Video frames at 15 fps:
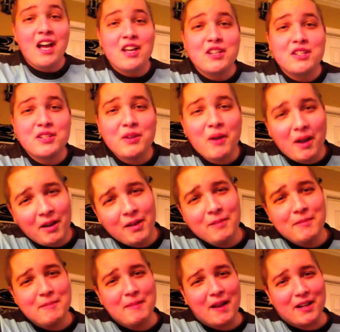So I'm gonna
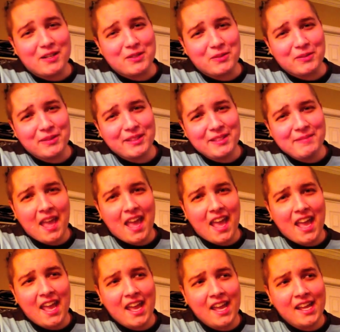be back shortly,
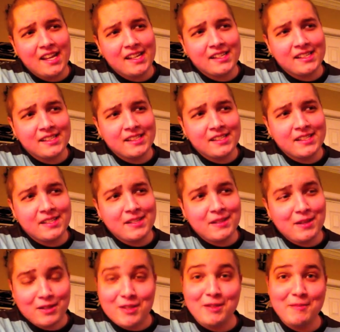and
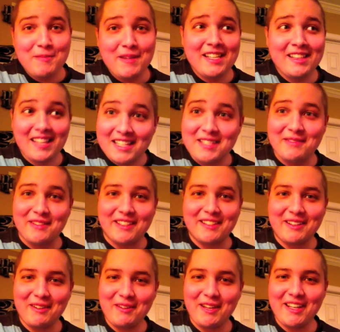there's gonna be less of it,
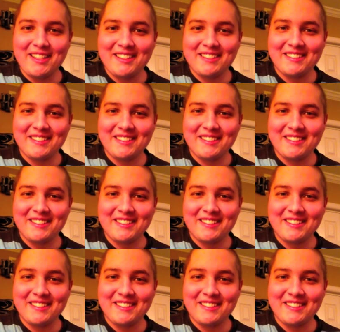okay?